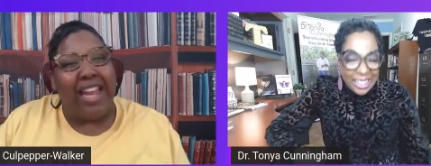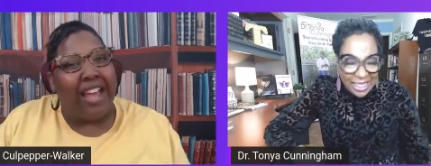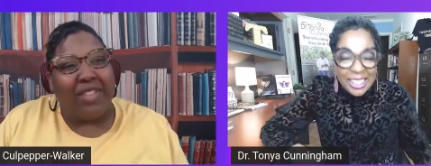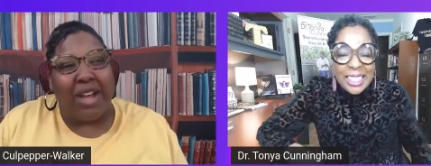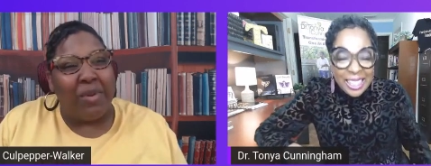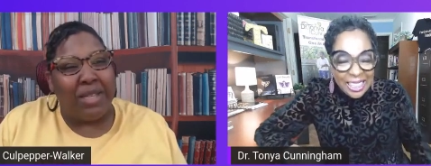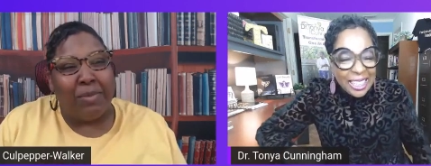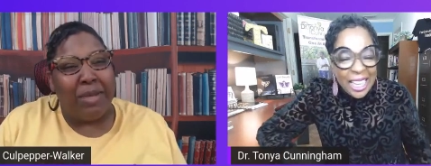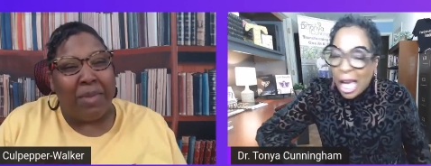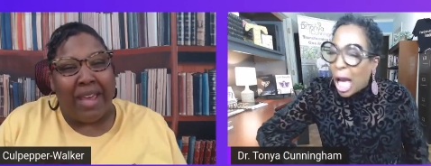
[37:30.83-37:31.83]
Speaker 1: have to always
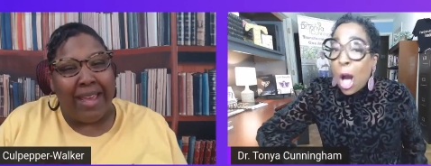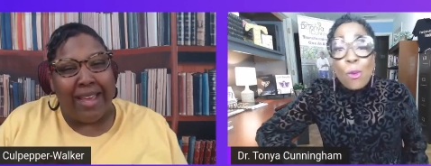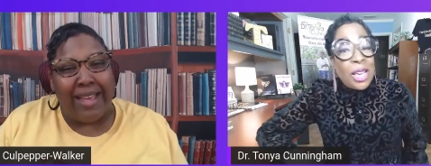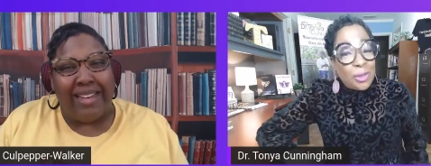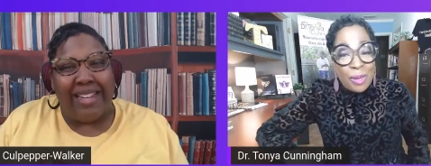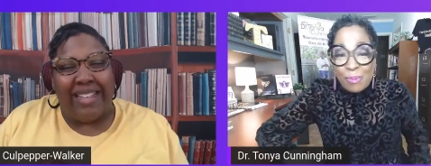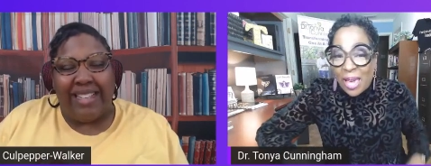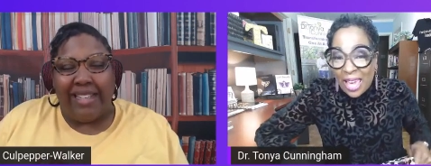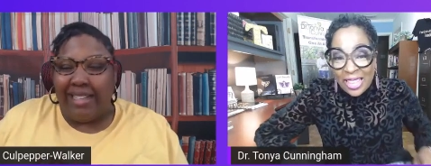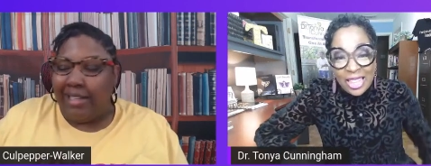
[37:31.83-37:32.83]
be bad. Always be
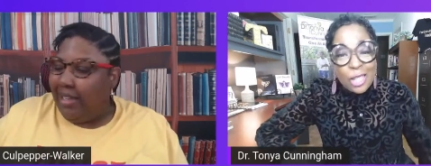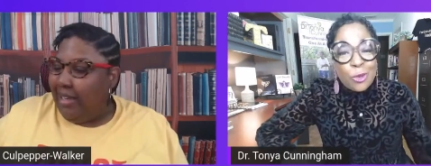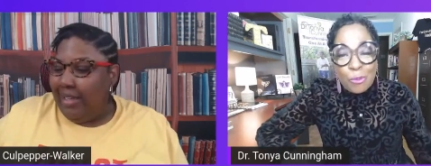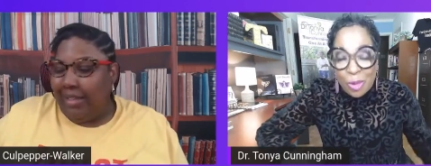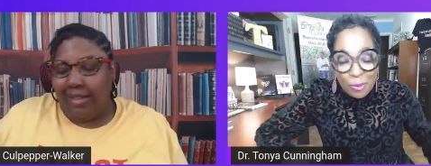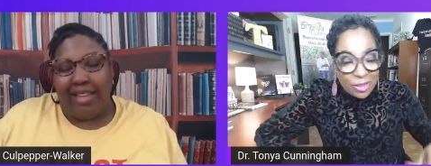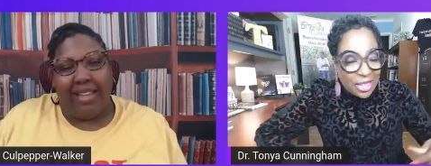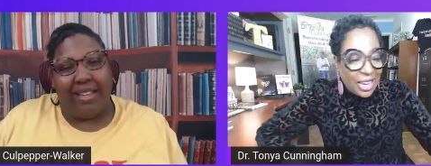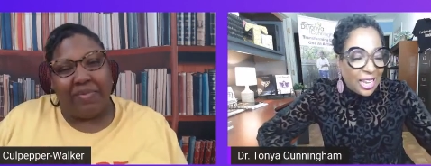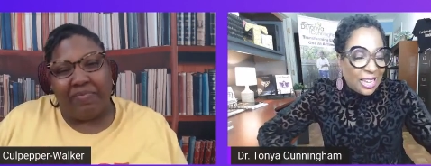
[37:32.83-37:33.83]
bad. That's what people
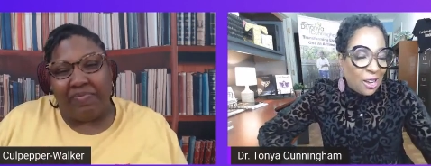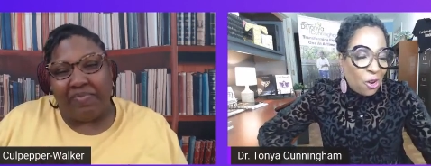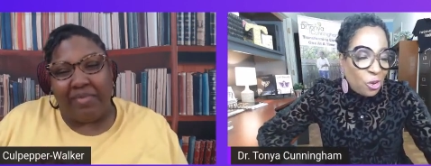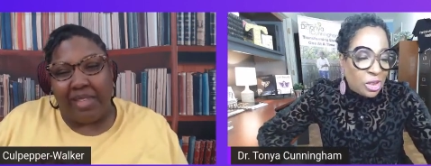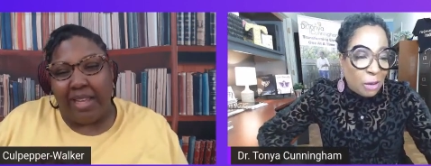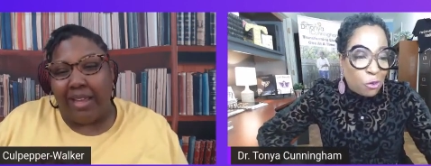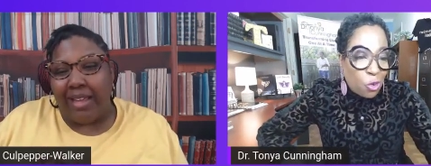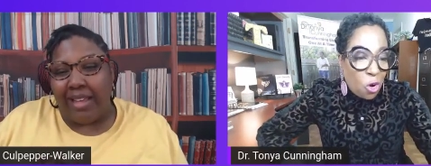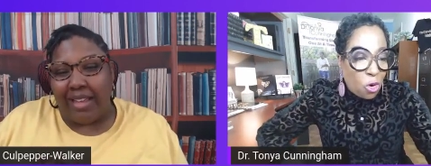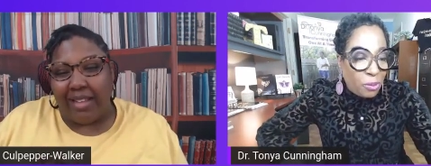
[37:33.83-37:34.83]
think. Oh, something's yeah.
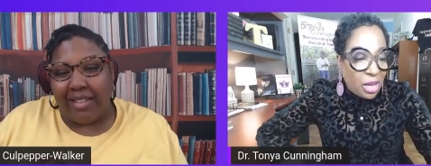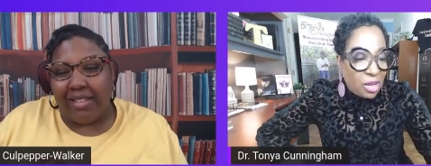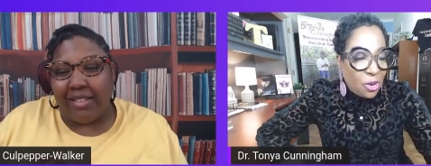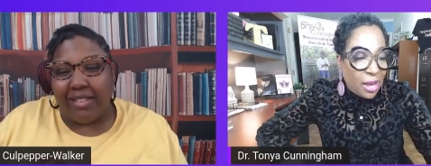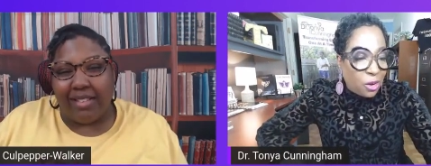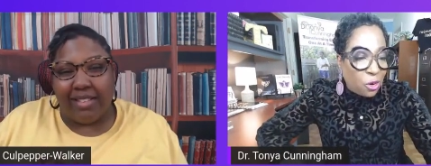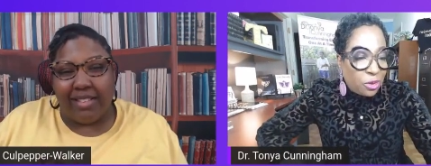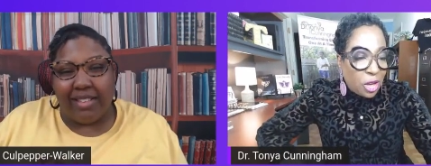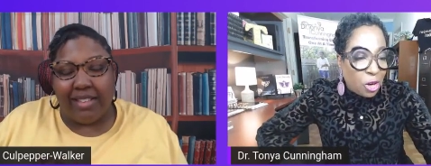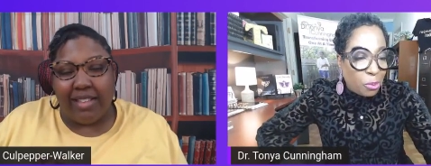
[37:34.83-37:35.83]
wrong with me. You got to go to
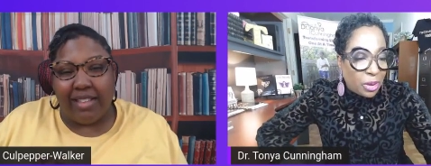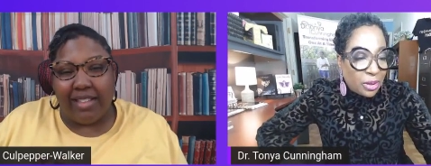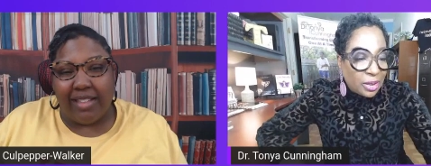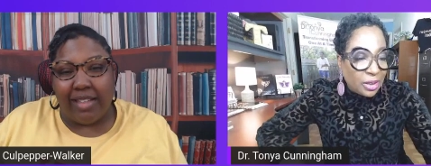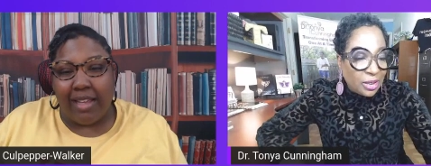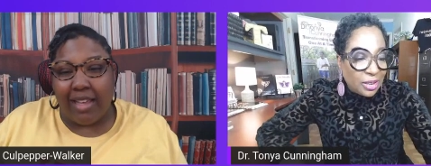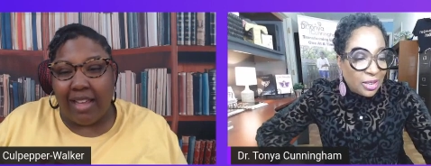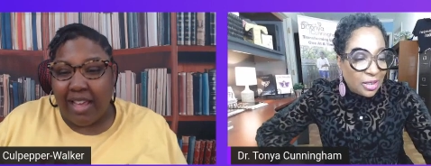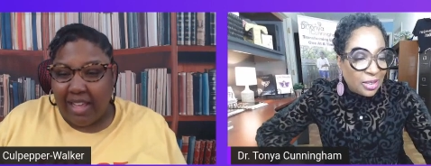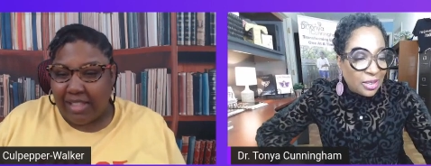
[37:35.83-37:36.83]
therapy.
Speaker 2: Yeah.
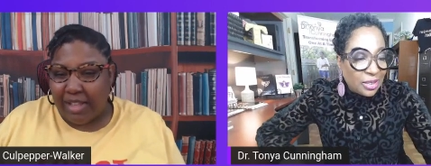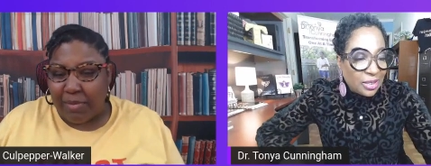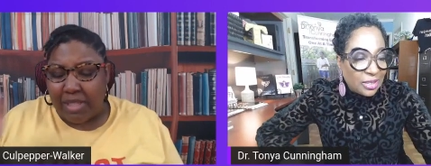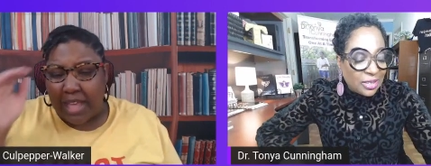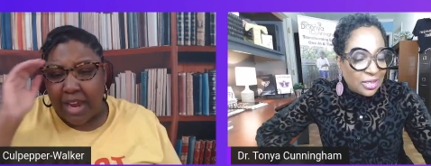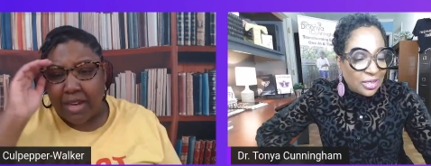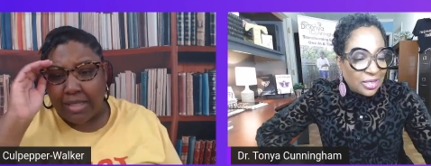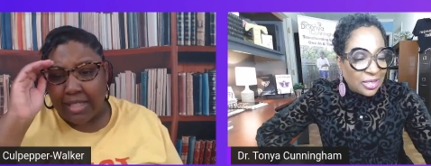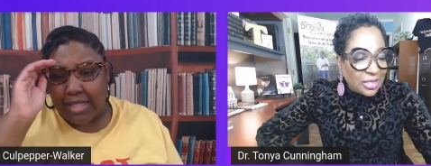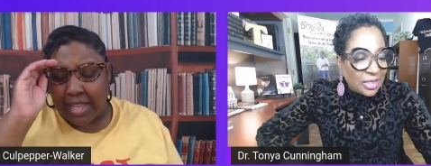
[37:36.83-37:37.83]
So Miss
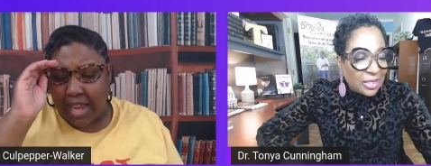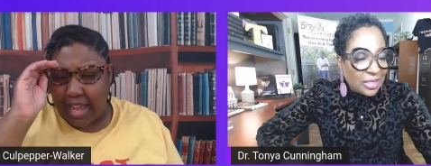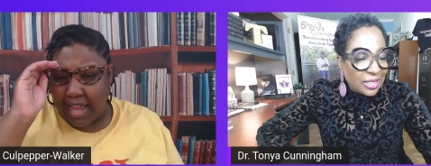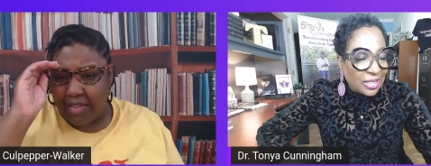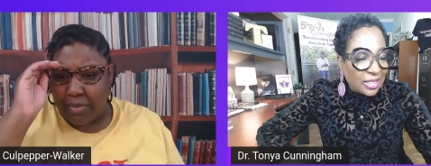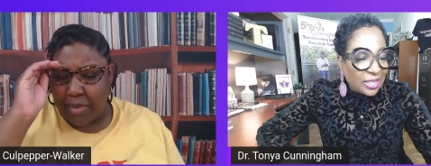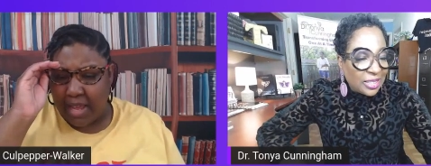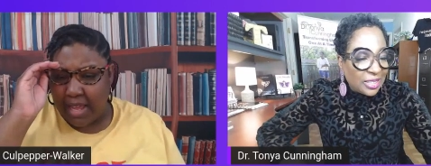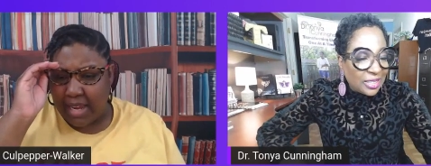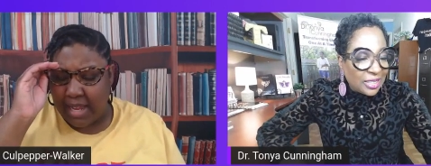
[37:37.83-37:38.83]
Harrison said, I have a
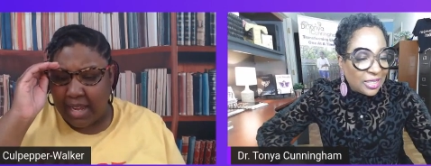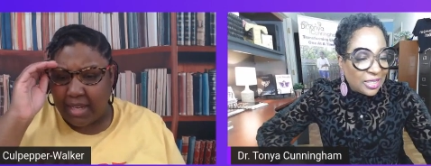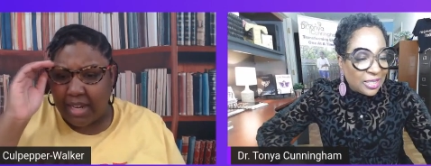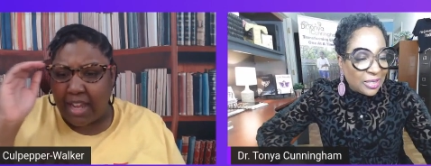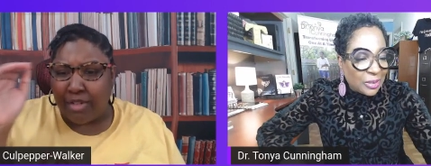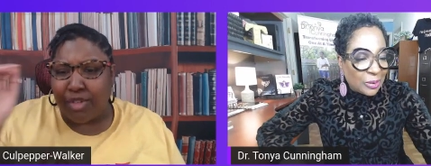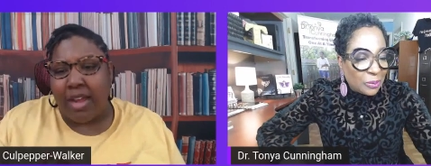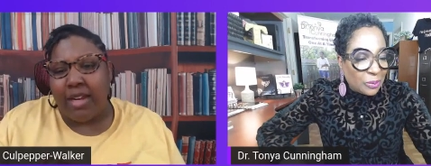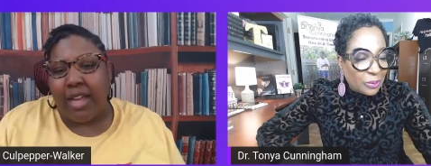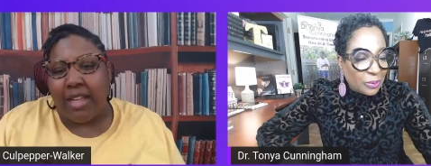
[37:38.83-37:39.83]
bad headache now,
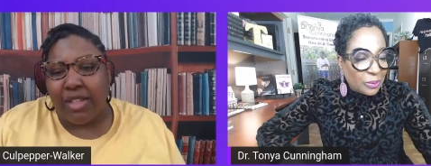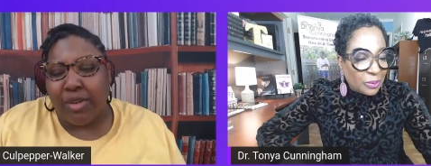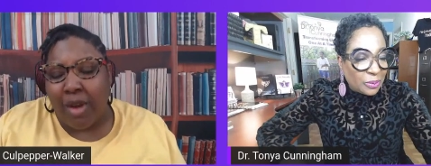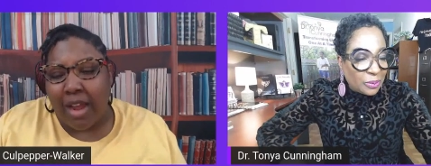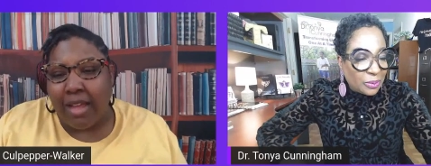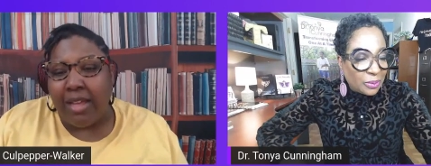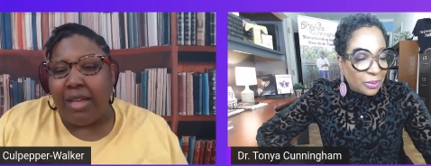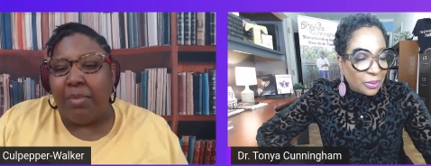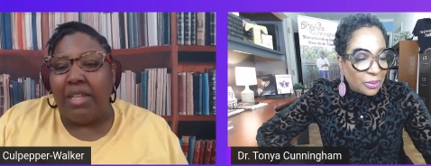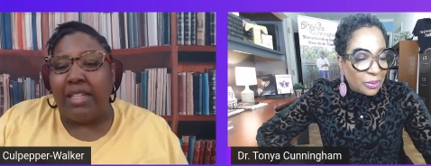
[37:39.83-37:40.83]
trying not to cry,
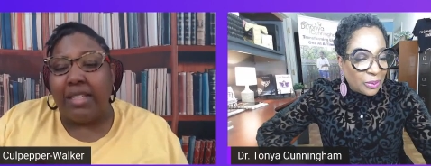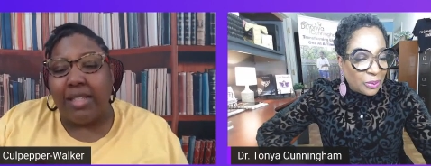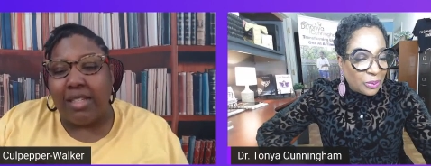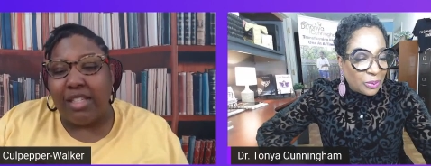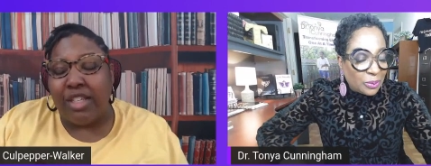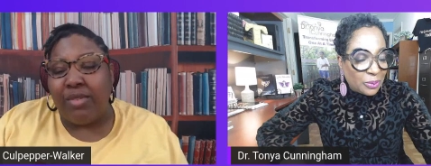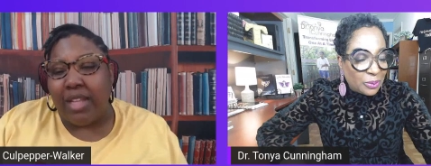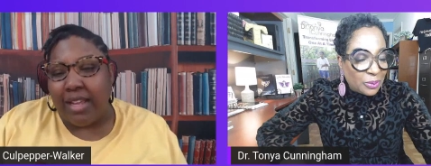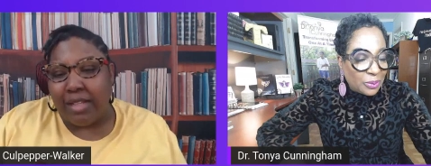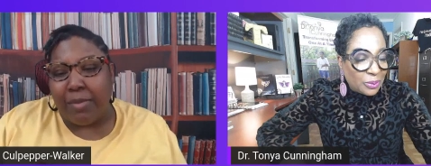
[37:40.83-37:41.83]
but listening to you
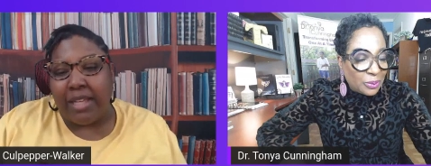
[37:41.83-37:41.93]
ladies, my